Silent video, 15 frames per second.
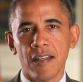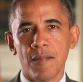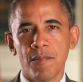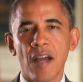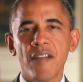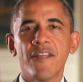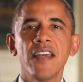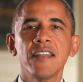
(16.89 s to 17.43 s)

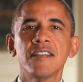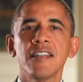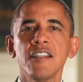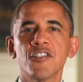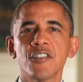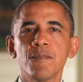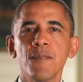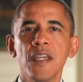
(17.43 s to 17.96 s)
My faith
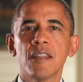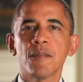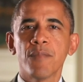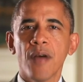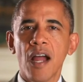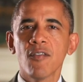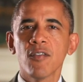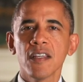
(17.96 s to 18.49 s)
teaches me that
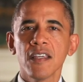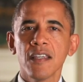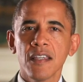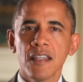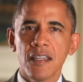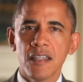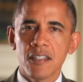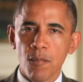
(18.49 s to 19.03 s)
poverty
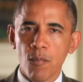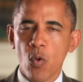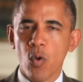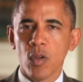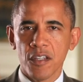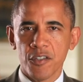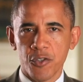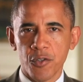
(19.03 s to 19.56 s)
is a
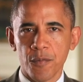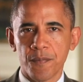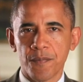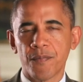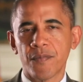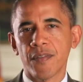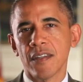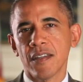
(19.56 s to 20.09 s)
moral issue.
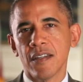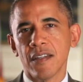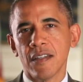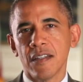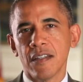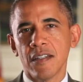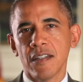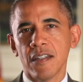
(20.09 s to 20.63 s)

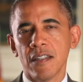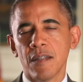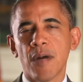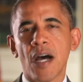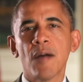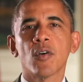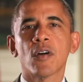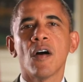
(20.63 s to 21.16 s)
The
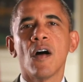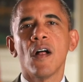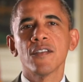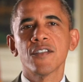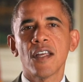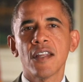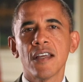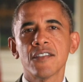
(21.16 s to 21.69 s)
Bible
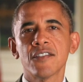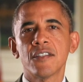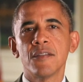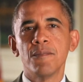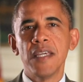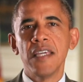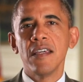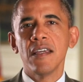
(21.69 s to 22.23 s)
calls on us to
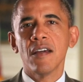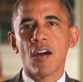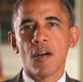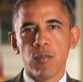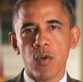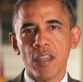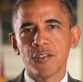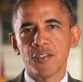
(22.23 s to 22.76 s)
be our
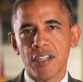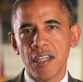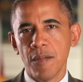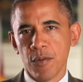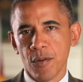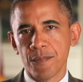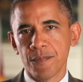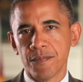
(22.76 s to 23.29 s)
brother's
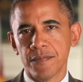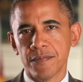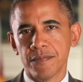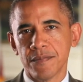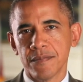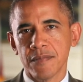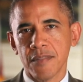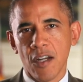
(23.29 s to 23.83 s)
keeper
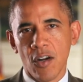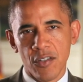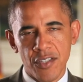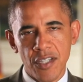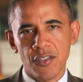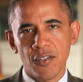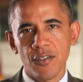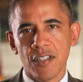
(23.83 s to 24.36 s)
and our
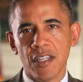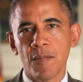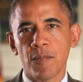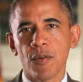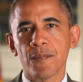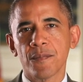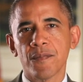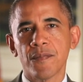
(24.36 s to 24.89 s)
sister's
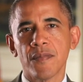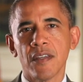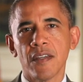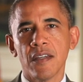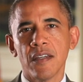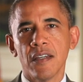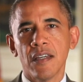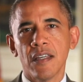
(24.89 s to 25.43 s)
keeper.
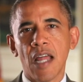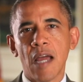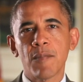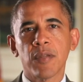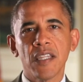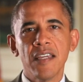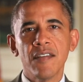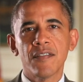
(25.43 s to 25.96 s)
And I
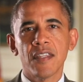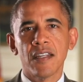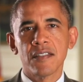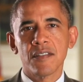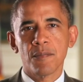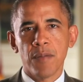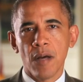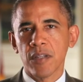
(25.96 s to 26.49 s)
believe that
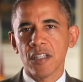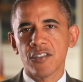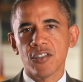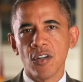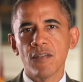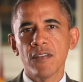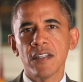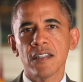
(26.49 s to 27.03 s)
as a public
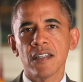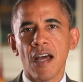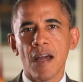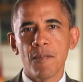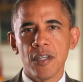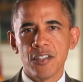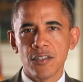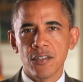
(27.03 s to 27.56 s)
servant, I
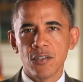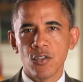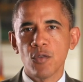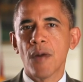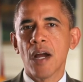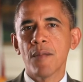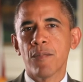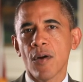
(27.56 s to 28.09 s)
must do
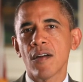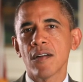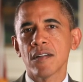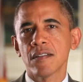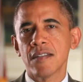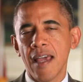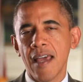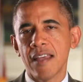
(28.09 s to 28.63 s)
my
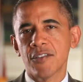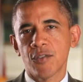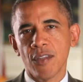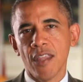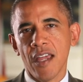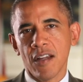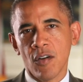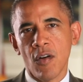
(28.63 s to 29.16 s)
part to answer
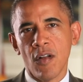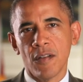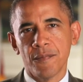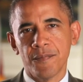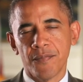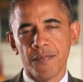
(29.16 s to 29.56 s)
that call.